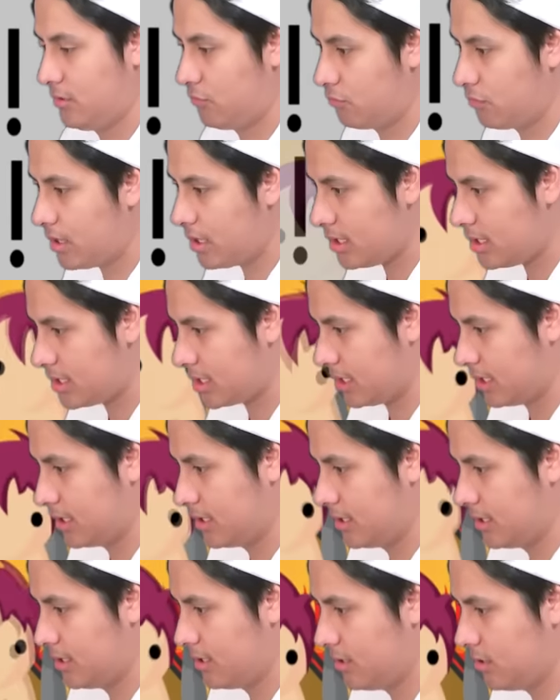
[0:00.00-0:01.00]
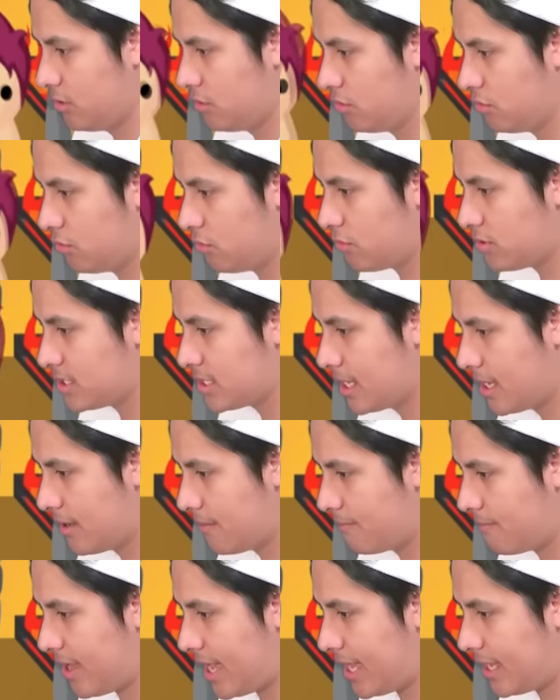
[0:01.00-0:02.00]
Really? Whose
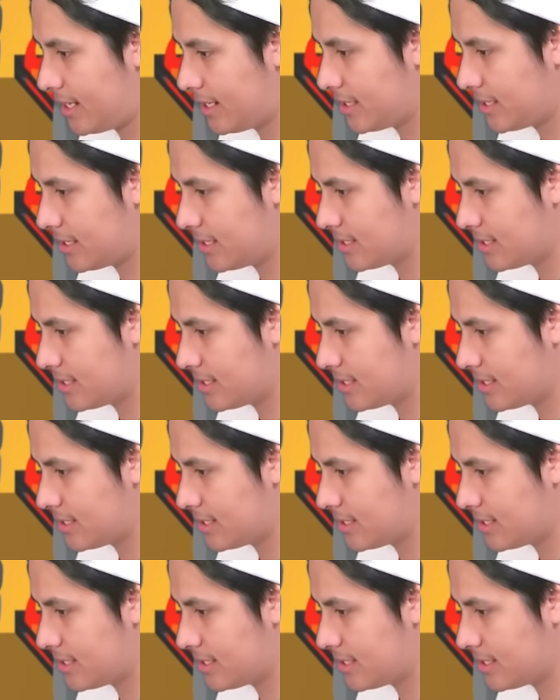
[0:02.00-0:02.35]
man